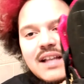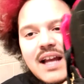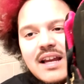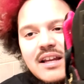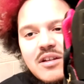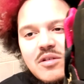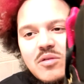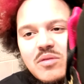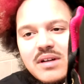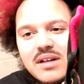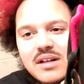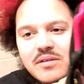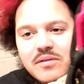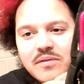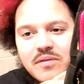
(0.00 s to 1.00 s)
that Ewing
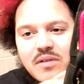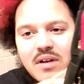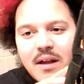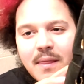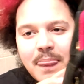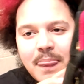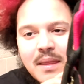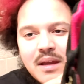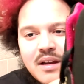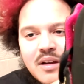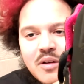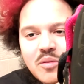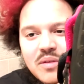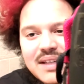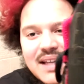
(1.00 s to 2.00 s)
in the front
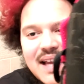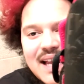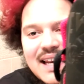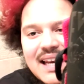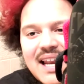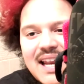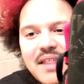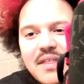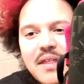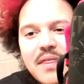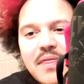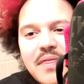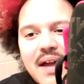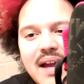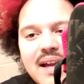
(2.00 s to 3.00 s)
with that leather
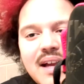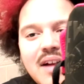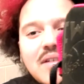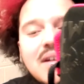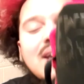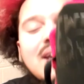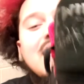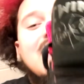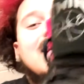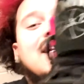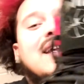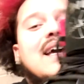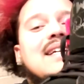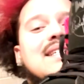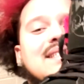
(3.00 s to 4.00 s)
thing on it.
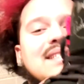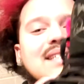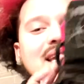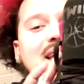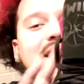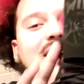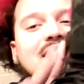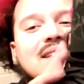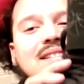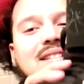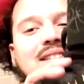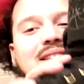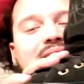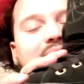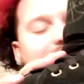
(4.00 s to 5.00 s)
They said,
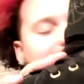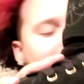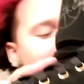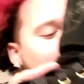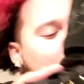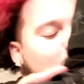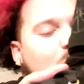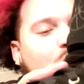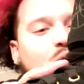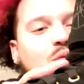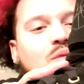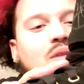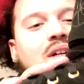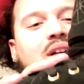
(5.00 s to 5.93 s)
now I quote,